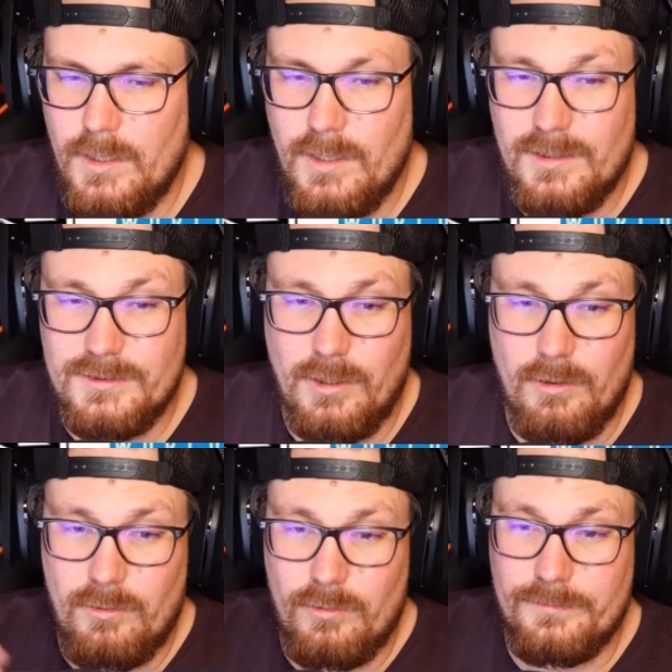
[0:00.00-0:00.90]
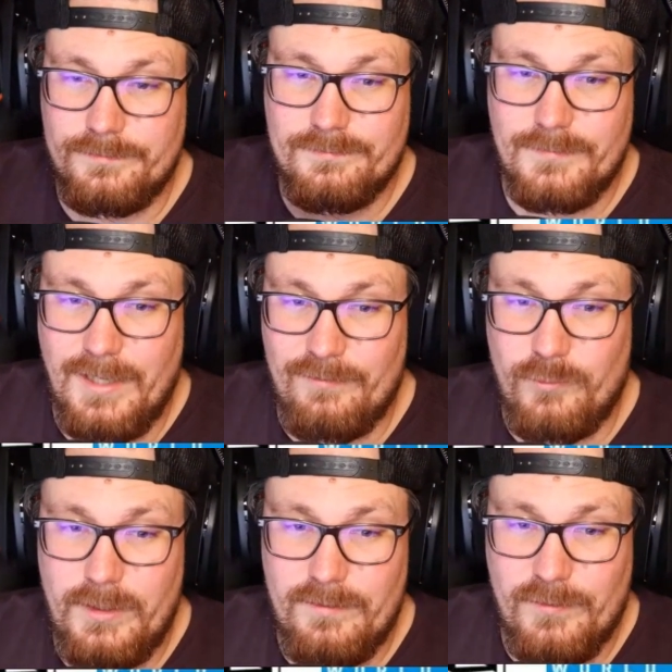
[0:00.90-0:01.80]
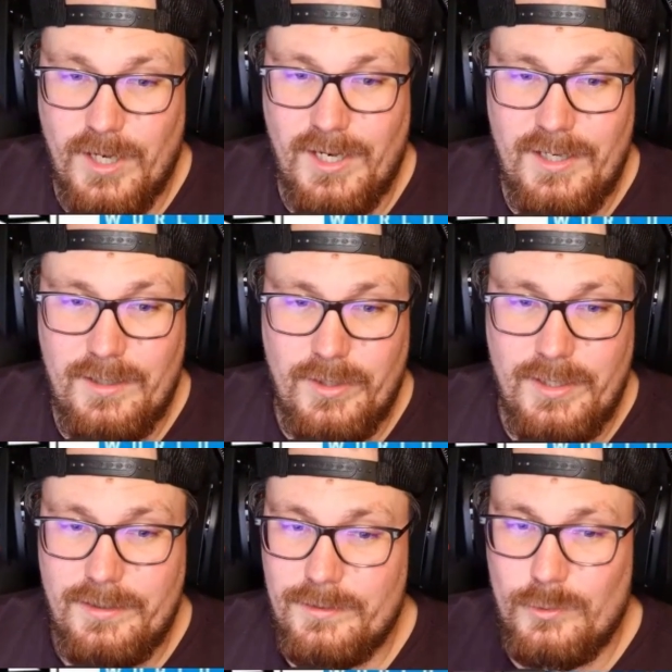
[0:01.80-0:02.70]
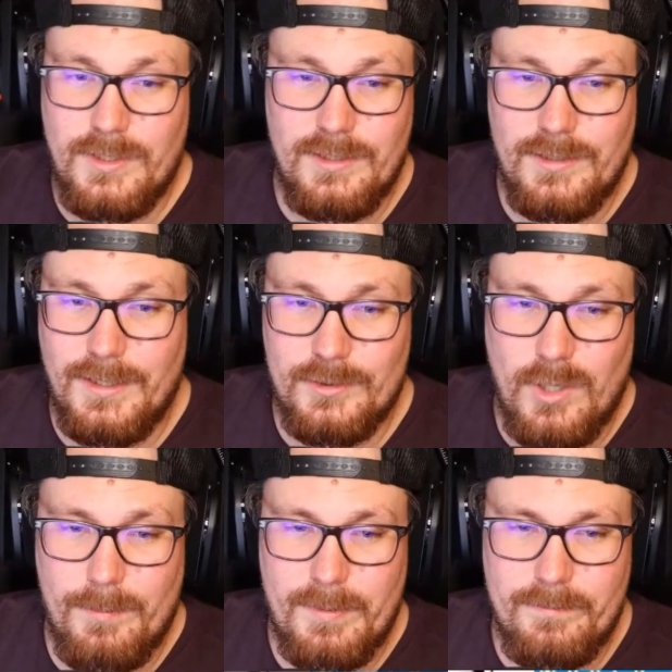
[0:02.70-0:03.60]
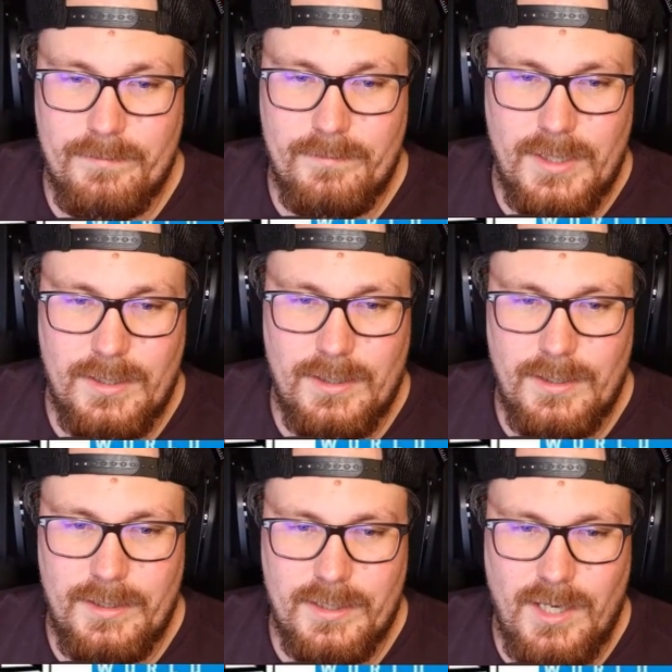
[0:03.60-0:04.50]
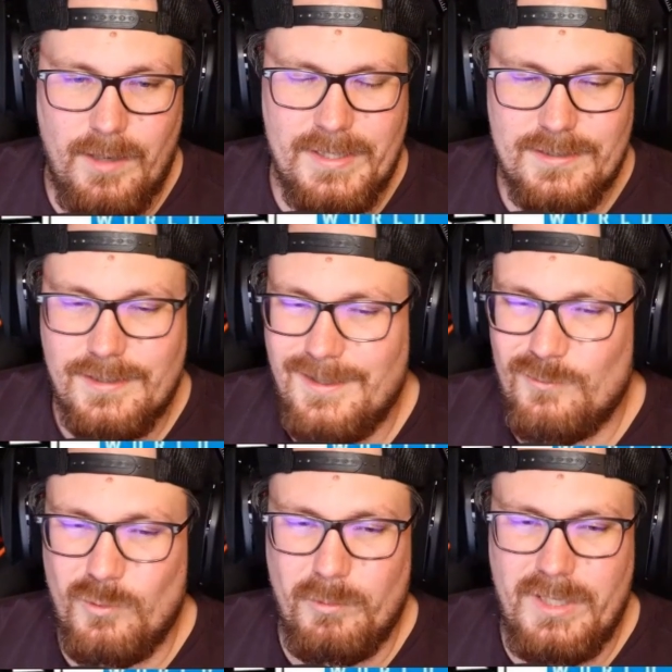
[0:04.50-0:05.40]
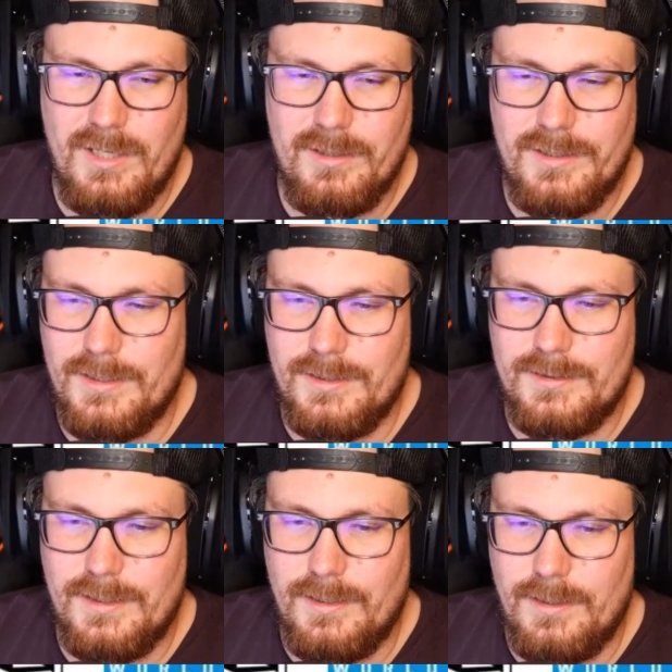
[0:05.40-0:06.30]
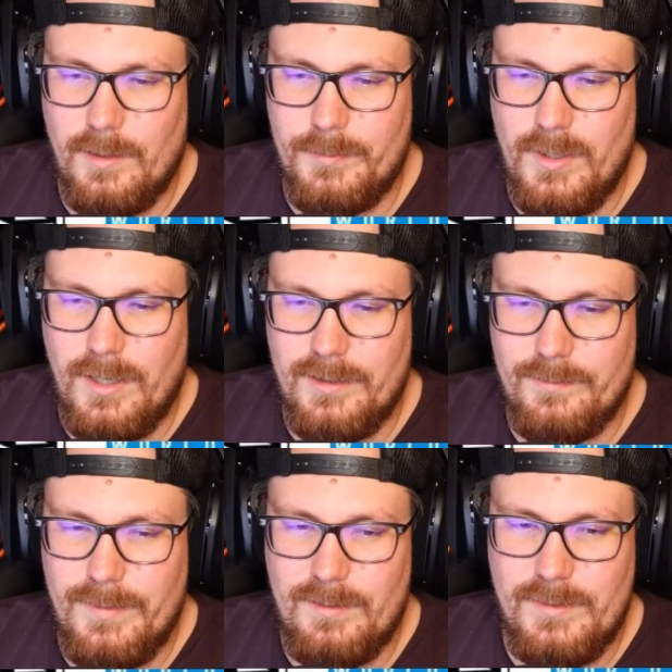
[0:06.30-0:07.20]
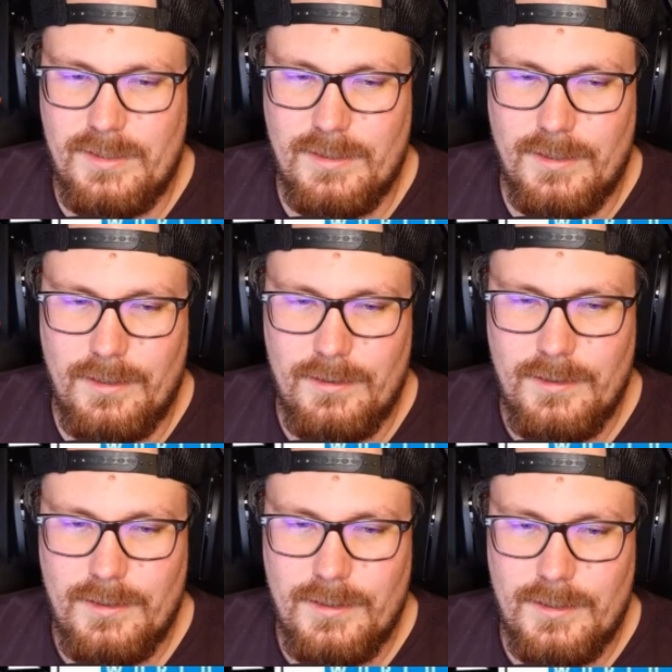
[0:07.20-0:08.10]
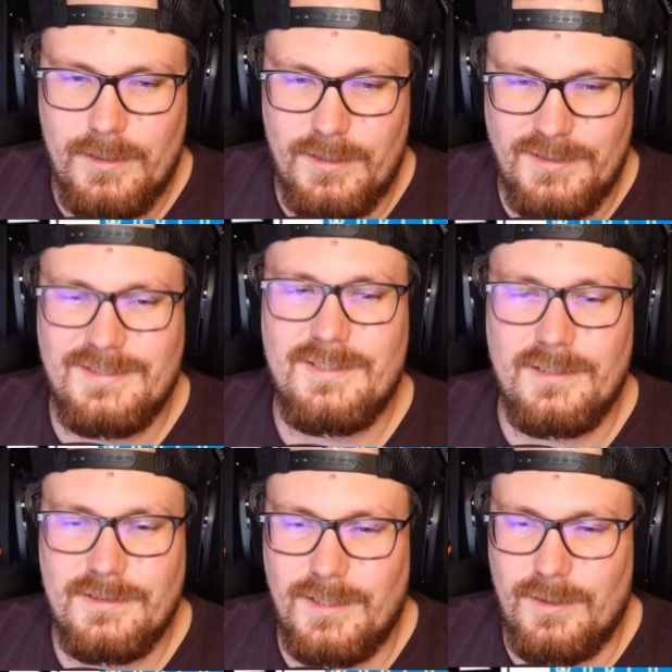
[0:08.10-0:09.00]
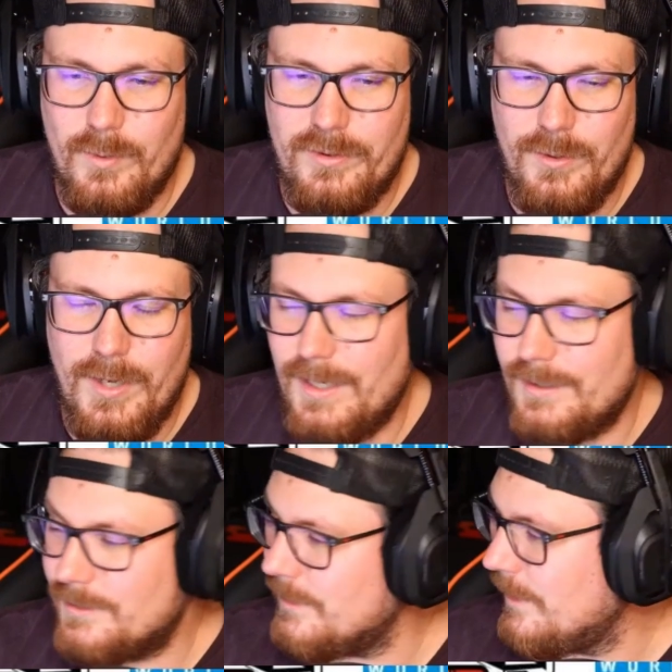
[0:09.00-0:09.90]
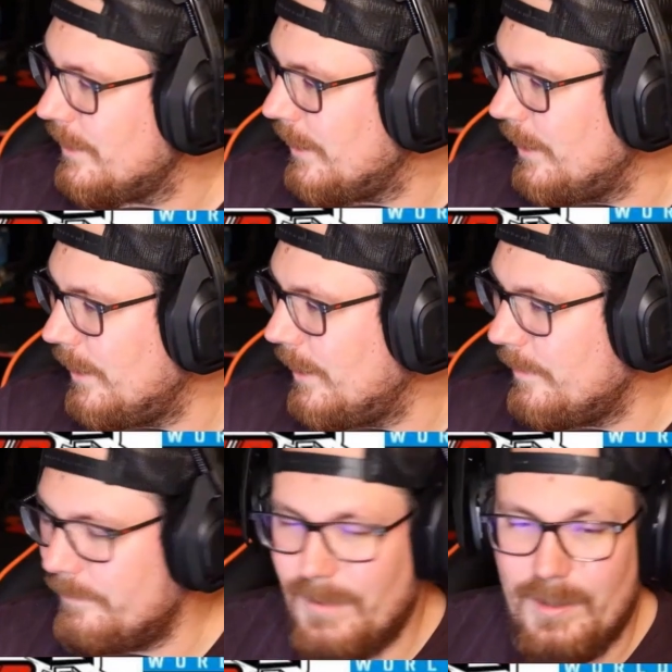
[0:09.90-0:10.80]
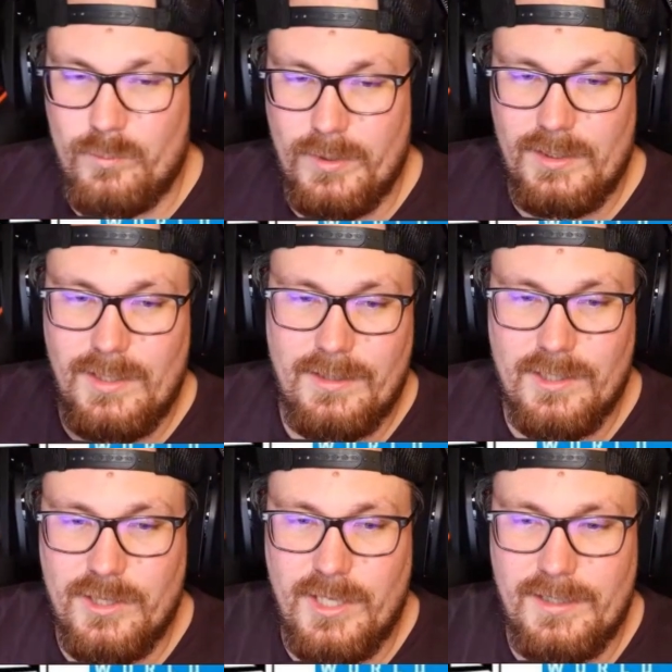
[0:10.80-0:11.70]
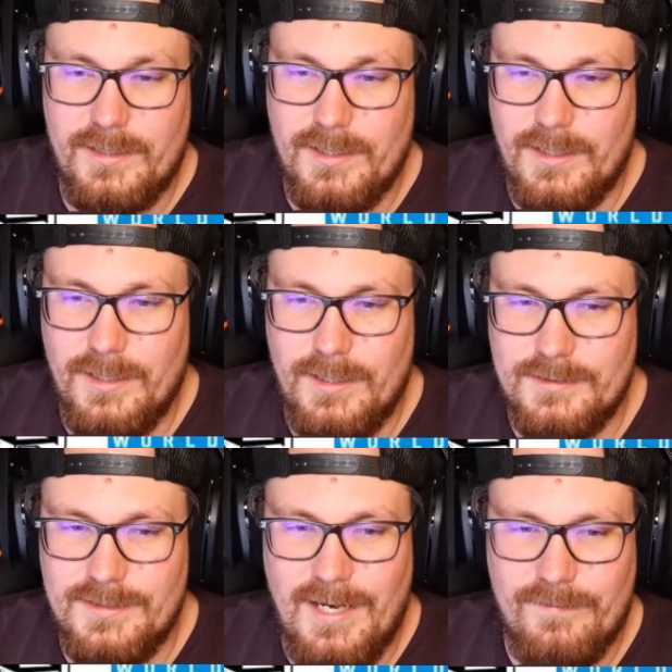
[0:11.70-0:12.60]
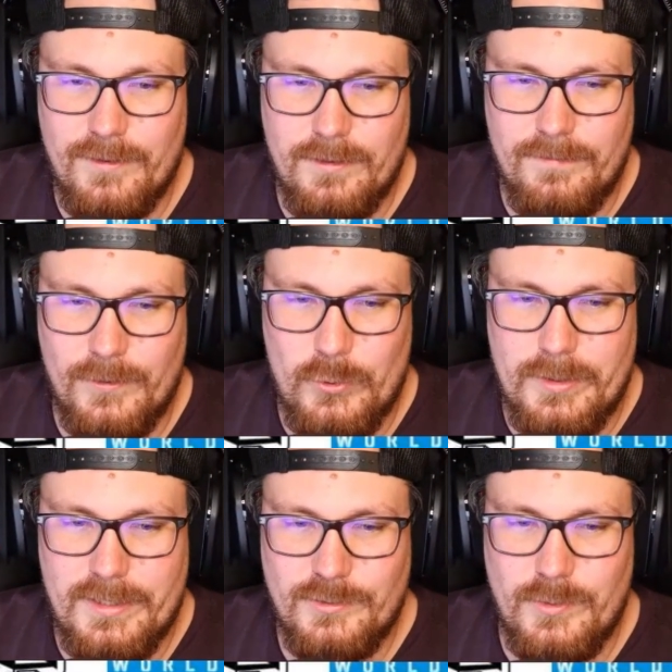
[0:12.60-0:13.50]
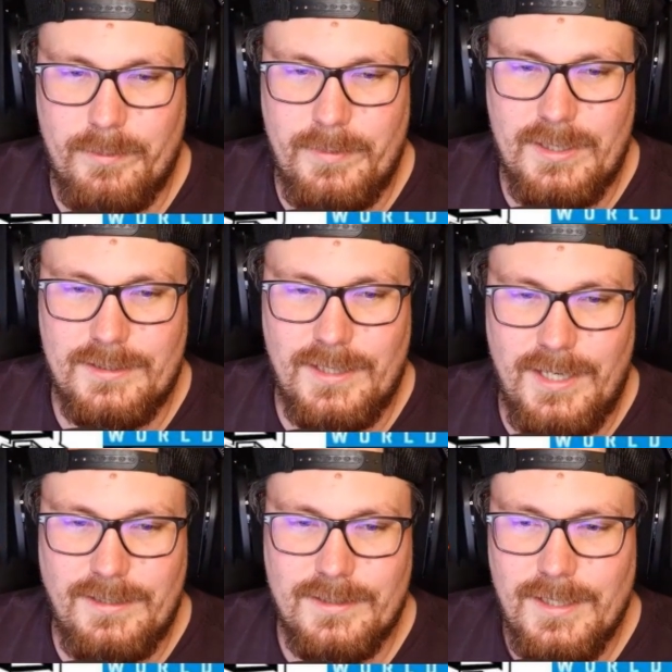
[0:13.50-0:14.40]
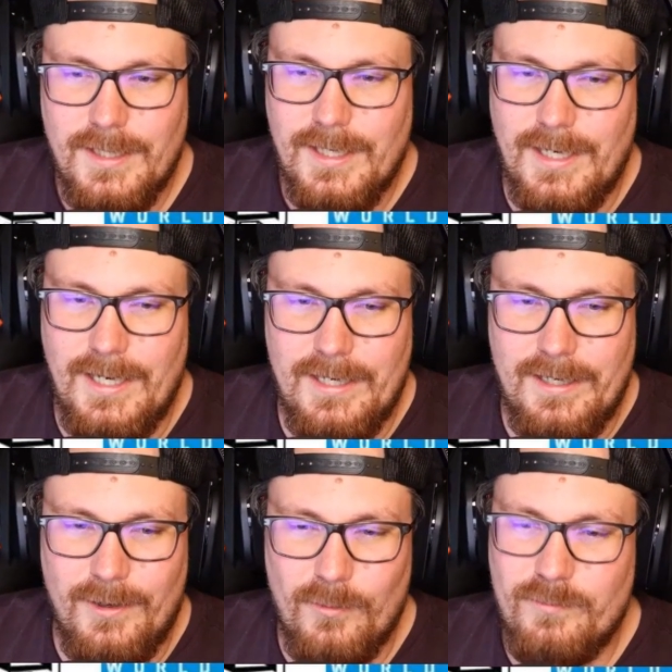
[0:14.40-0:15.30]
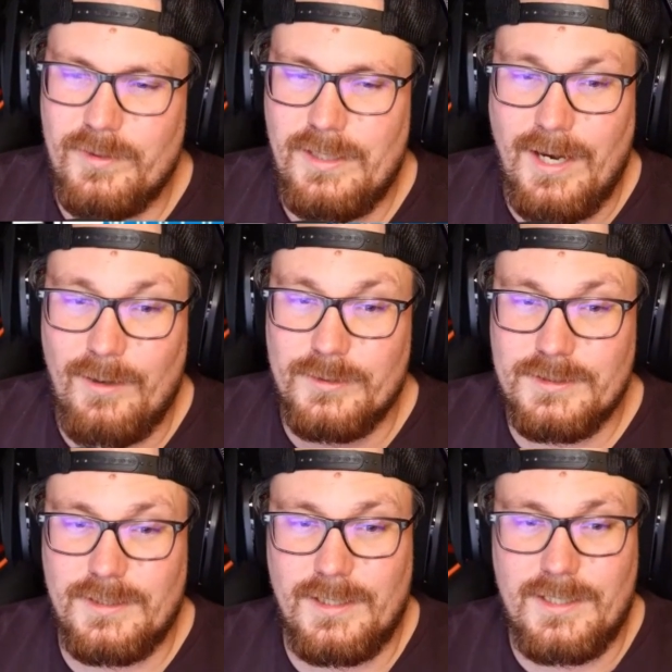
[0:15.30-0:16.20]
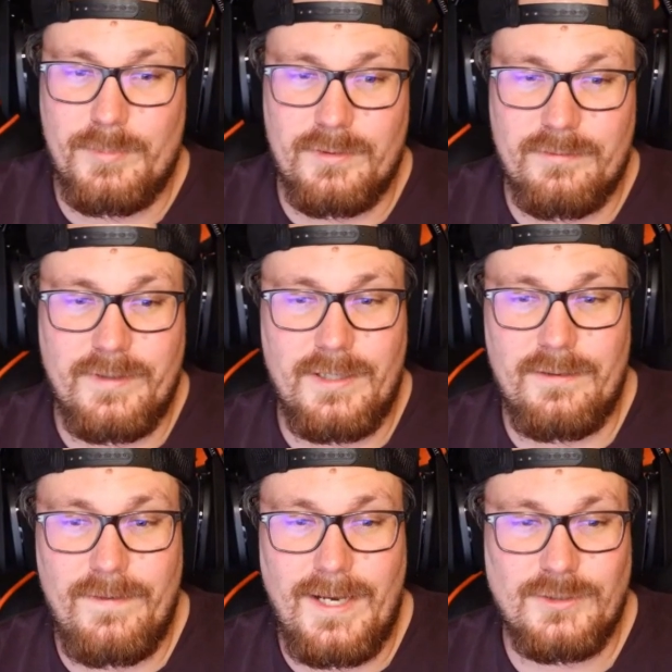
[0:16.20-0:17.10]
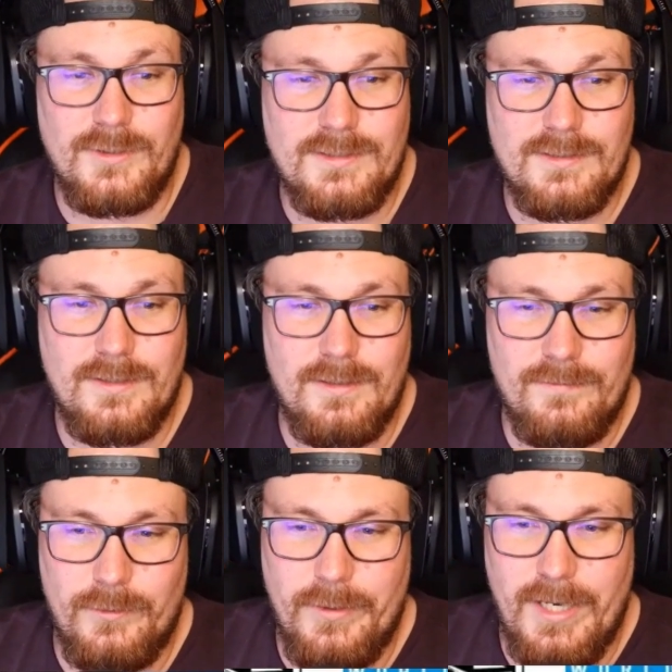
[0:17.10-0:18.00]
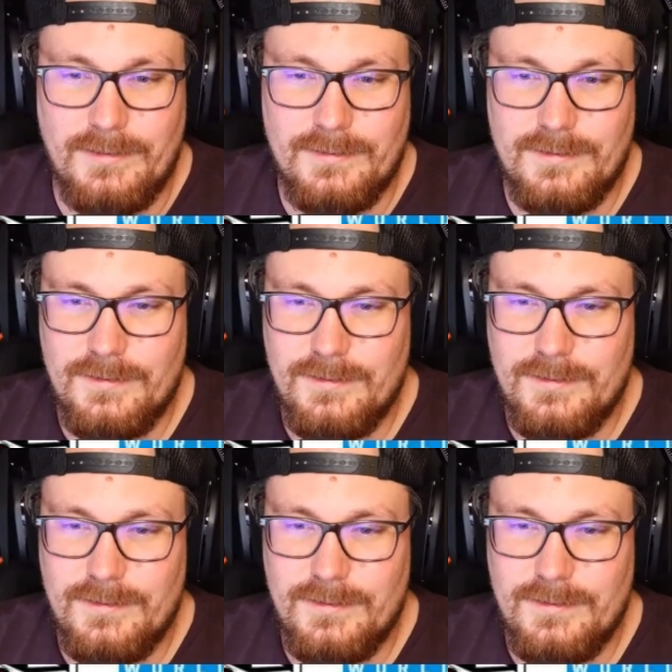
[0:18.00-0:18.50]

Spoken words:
So if we forgot anything, you can drop them in the comments. We'll be there to help you out and maybe discuss with you guys. I really like to thank Zach for doing this with me tonight. And hopefully that was a couple of fast tricks for you guys.